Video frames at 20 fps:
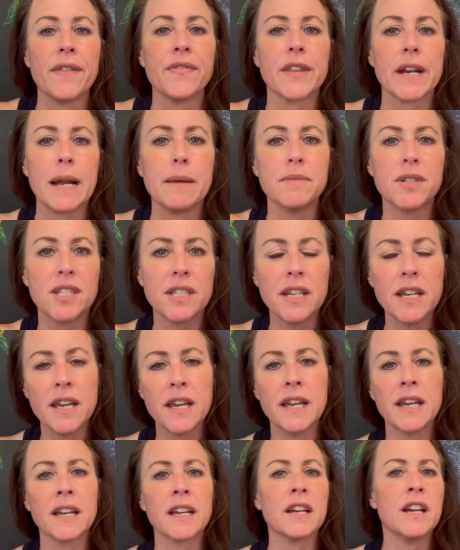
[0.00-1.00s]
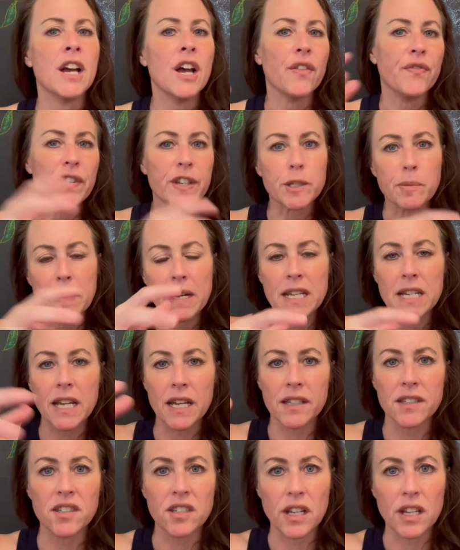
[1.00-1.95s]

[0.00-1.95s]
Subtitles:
that I'm seeing. This many kids